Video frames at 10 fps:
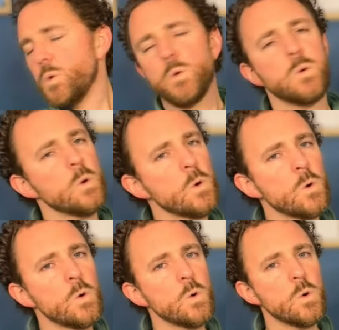
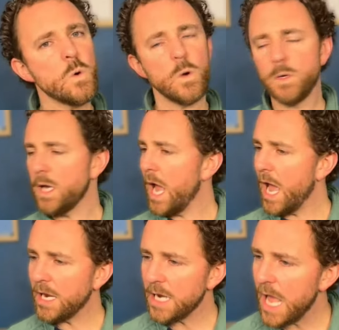Whoo!
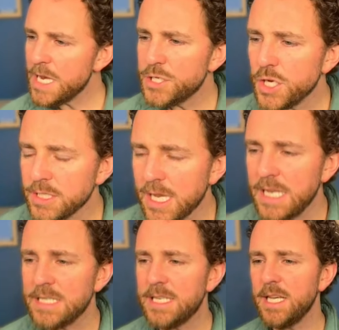It just
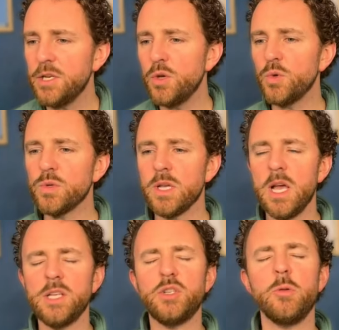continues
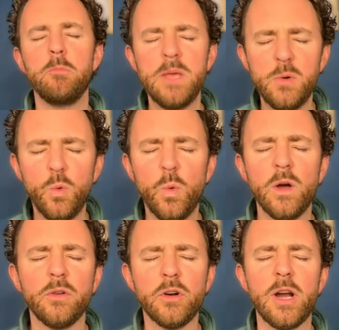to
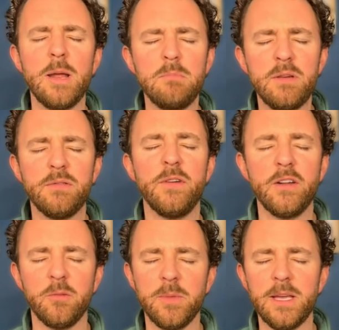bewilder and
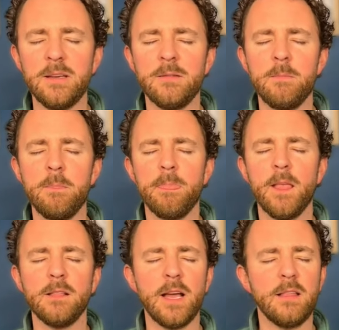befuddle me.
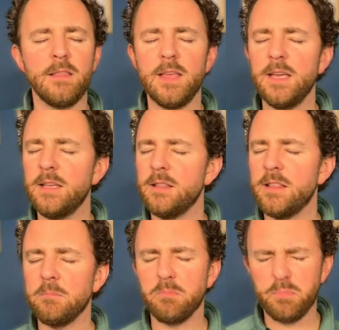Like the
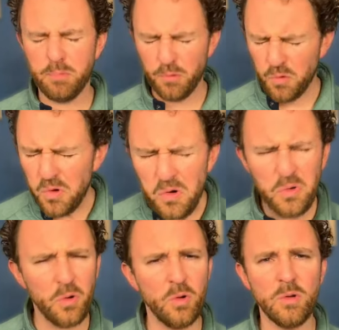
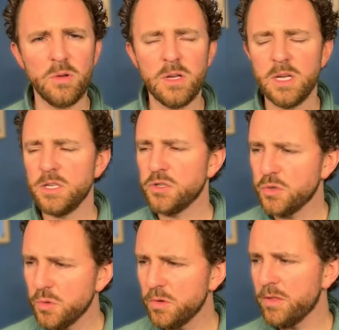brutal
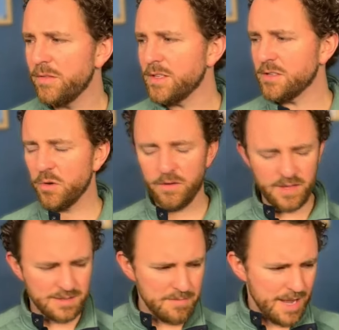truth of the story of
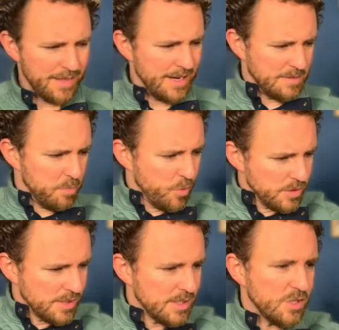this man that has
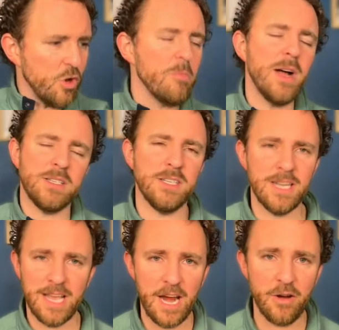poured so much into
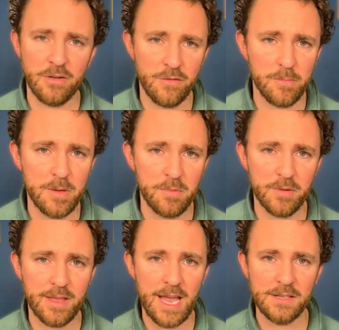caring for people
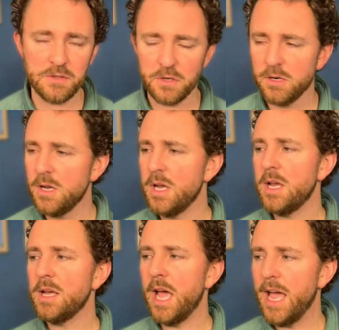with cancer
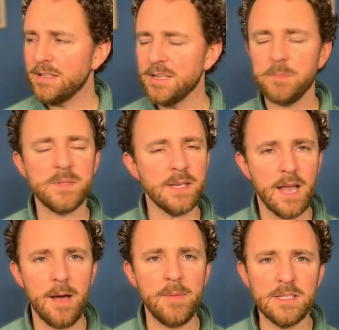ends up
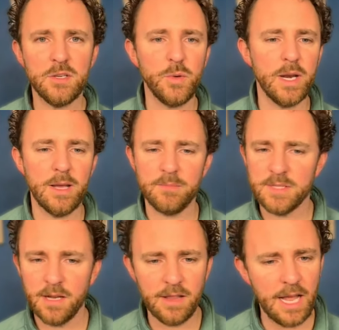succumbing to it himself.